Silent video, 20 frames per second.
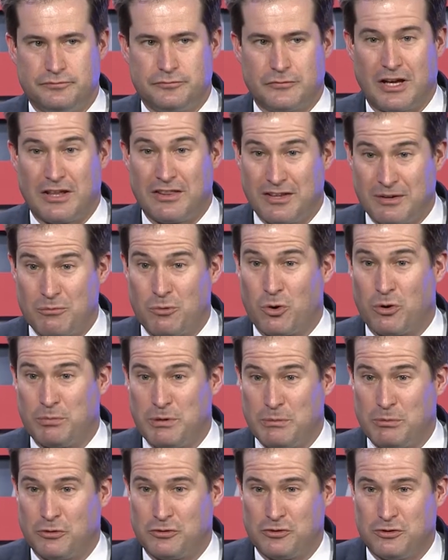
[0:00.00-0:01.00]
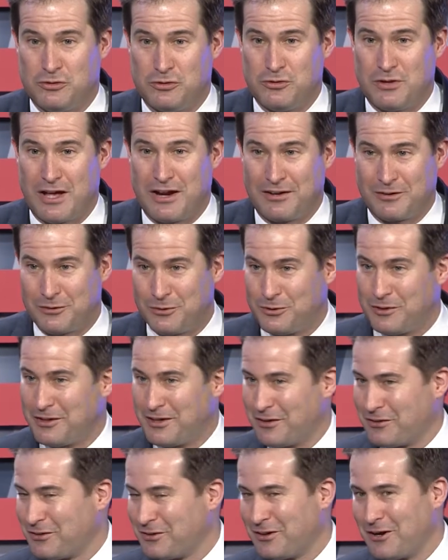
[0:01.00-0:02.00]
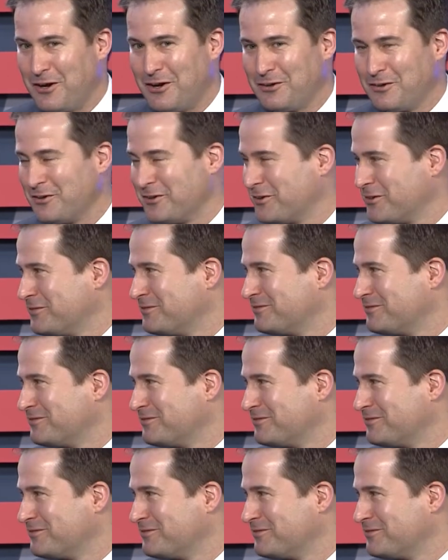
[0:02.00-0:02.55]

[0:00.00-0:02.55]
I think more people should do that, including us in Congress.